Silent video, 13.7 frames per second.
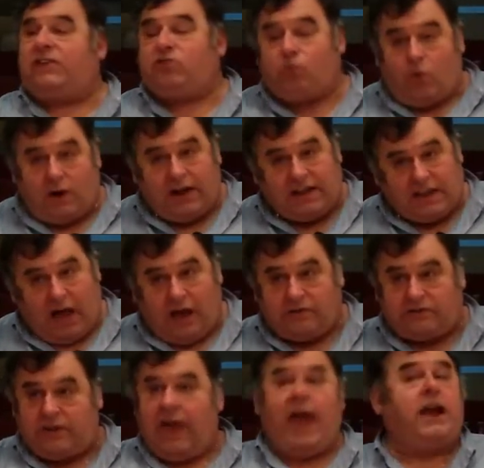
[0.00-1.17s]
That's what he
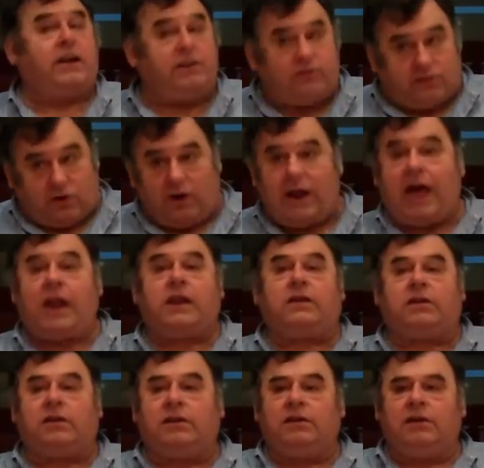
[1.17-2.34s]
does, and he's good at it.
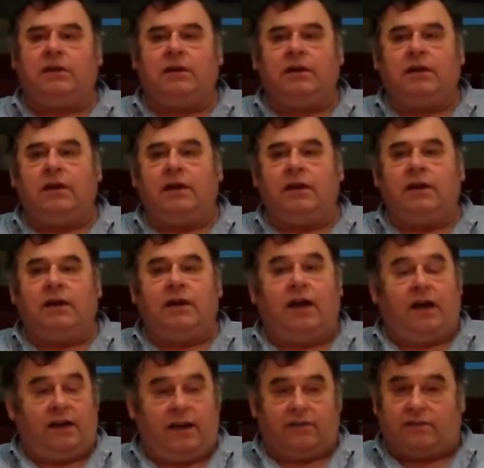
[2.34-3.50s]

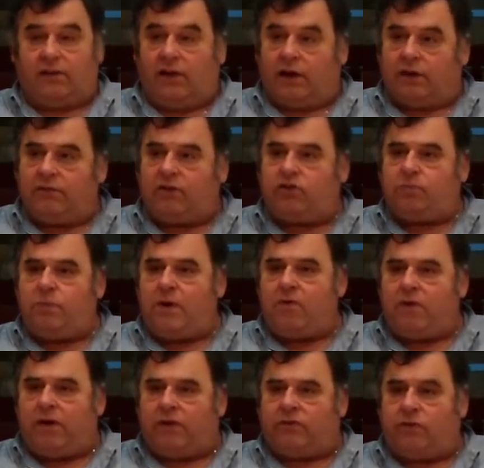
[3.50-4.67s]
And he has a lot of
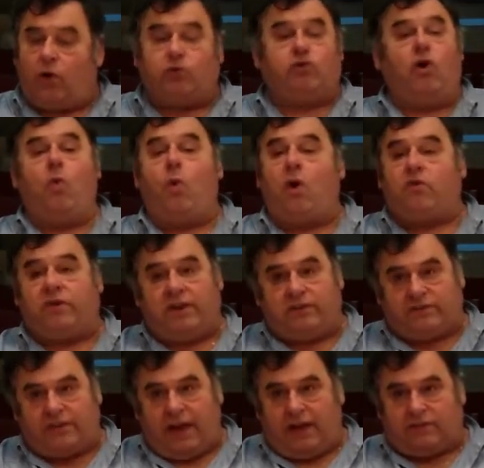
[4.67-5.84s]
experience. So oh, don't worry,
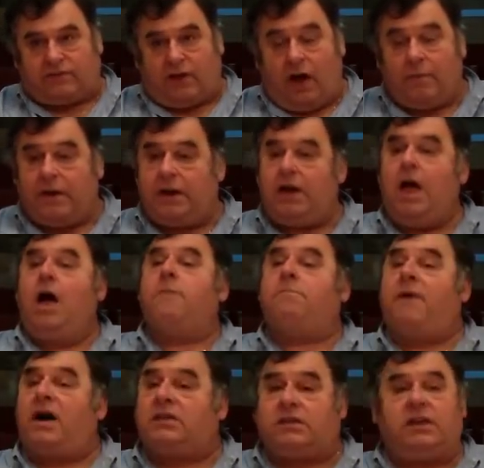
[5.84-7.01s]
his day is coming,
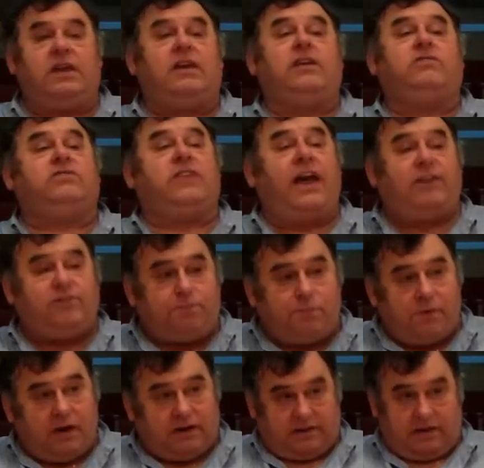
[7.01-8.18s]
but he's
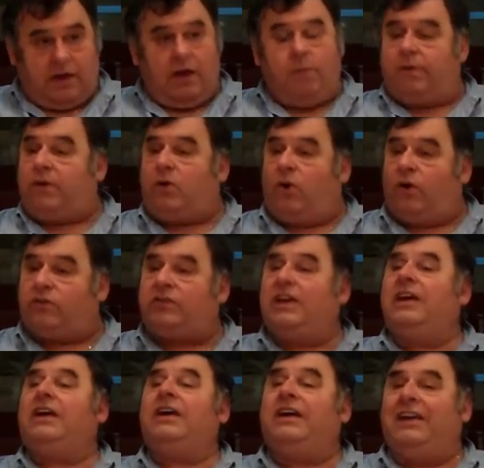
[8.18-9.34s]
desperate because
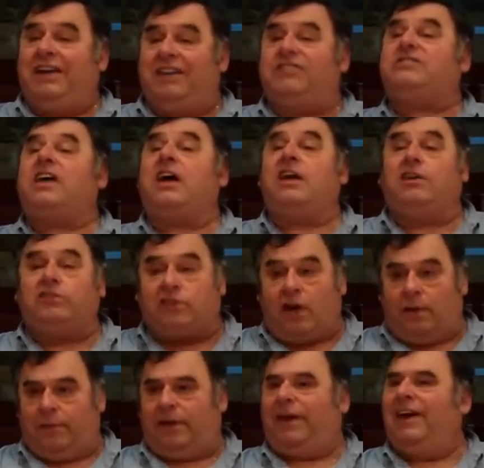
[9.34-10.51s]
his day is
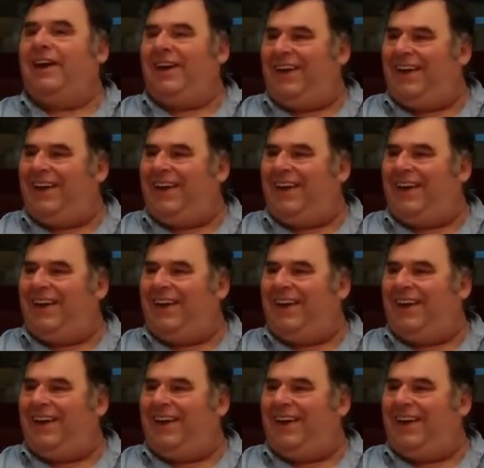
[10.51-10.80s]
coming.